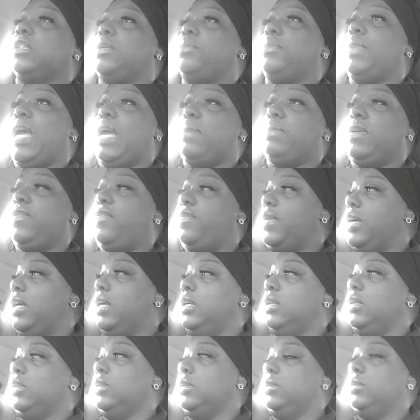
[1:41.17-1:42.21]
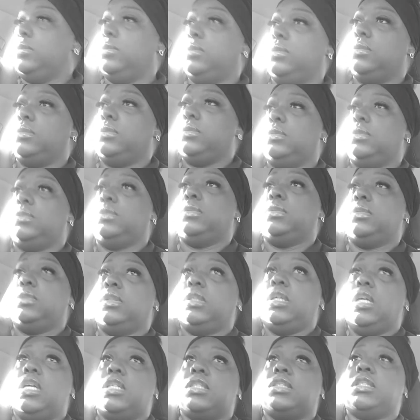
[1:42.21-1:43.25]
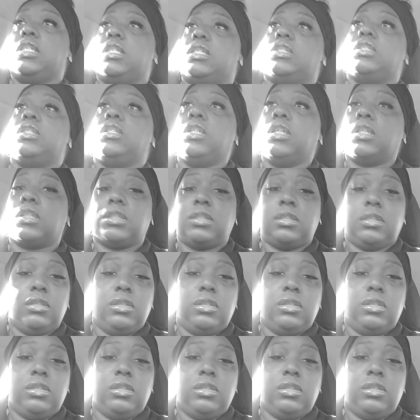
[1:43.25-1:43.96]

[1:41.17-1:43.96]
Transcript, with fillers: the baby phone, then took,